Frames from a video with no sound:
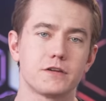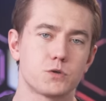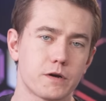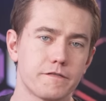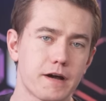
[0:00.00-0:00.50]
either
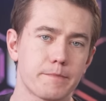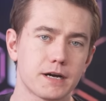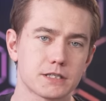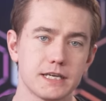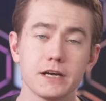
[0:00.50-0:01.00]
25
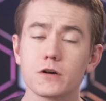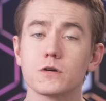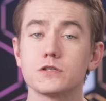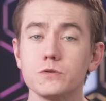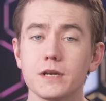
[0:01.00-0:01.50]
bucks a year
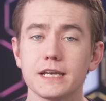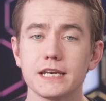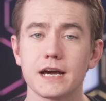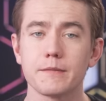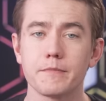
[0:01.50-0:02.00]
or
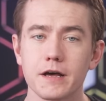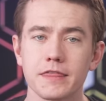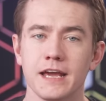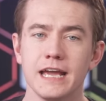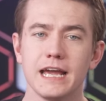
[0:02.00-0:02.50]
2.99 a month,